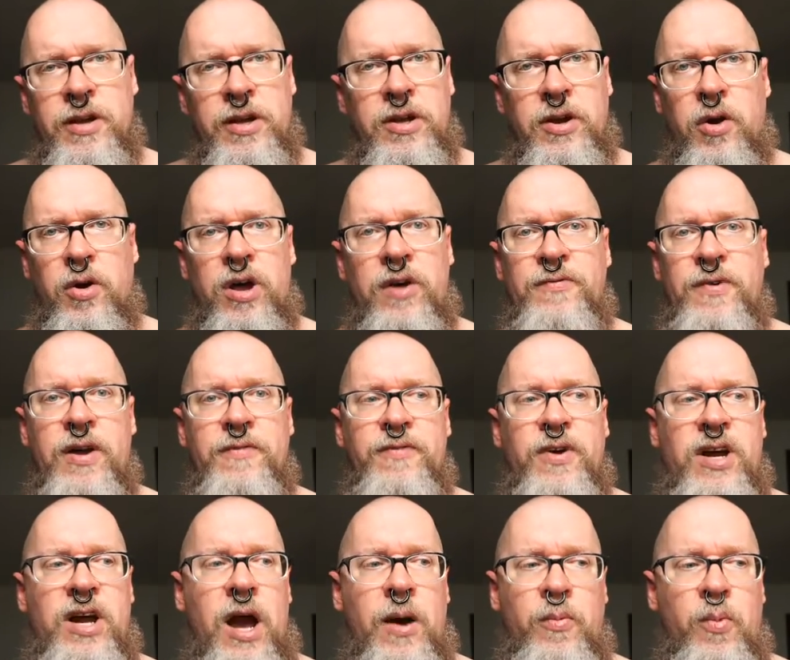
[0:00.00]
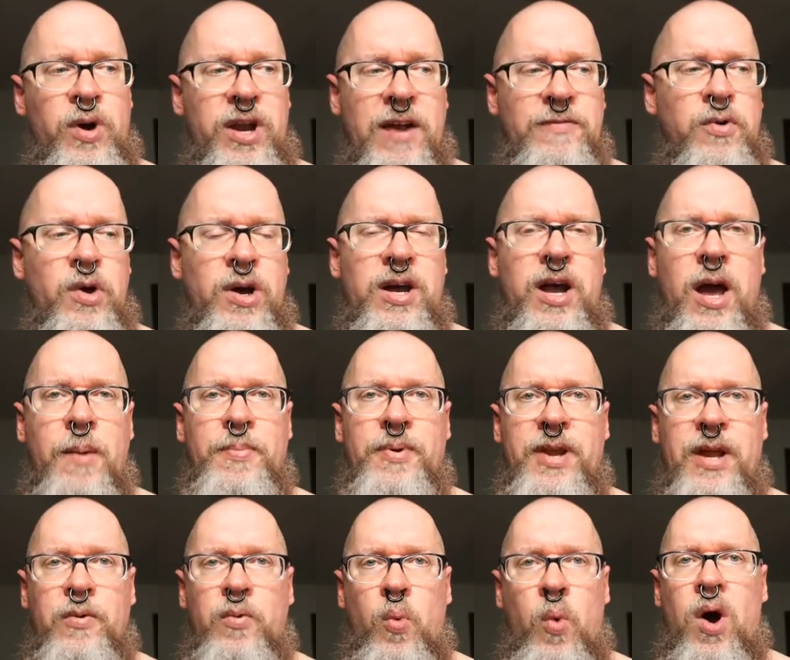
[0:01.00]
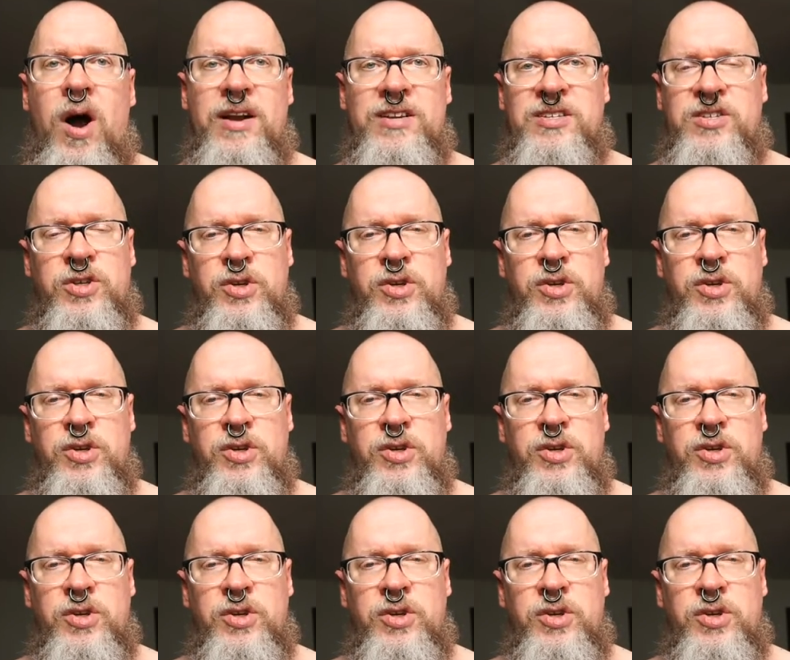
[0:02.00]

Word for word: You know, if if a co- whatever a company wants